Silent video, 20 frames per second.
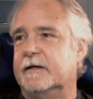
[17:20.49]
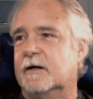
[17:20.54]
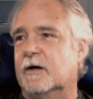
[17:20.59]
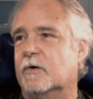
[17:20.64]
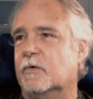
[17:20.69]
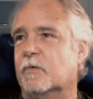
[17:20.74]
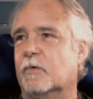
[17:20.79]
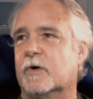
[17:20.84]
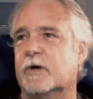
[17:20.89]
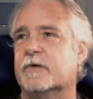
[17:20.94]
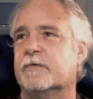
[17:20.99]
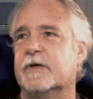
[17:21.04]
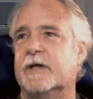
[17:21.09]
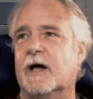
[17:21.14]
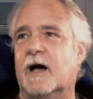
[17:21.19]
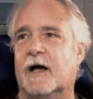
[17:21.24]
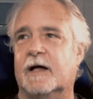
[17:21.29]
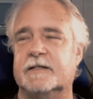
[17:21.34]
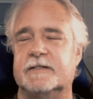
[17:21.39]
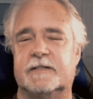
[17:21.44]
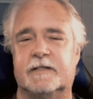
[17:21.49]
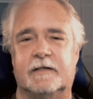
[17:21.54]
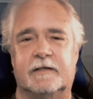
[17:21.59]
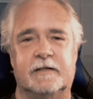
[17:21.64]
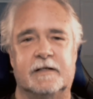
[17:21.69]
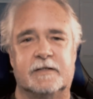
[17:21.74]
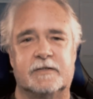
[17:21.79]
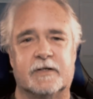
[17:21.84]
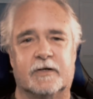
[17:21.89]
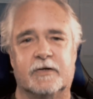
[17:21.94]
you know, what are the odds
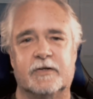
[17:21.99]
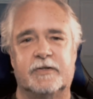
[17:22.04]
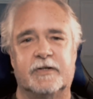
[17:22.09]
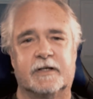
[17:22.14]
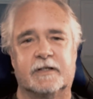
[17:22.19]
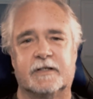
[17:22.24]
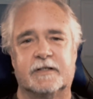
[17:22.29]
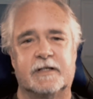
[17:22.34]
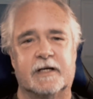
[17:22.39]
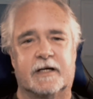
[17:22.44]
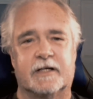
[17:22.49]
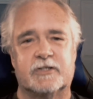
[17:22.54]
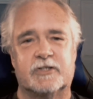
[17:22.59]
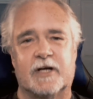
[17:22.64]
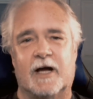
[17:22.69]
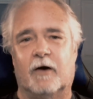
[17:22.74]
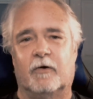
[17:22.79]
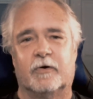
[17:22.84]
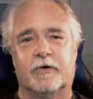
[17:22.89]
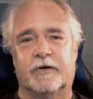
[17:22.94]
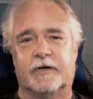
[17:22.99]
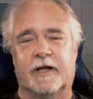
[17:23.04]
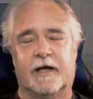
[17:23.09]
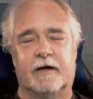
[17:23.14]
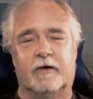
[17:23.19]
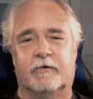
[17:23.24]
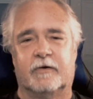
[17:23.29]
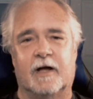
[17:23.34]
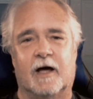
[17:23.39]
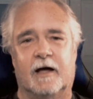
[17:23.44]
that it's a good thing to take a shower
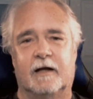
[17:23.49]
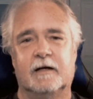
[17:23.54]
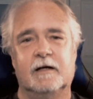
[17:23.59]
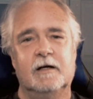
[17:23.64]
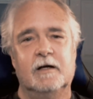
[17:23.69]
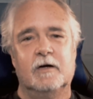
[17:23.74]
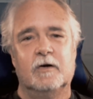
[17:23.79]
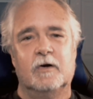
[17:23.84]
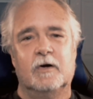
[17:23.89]
today or not?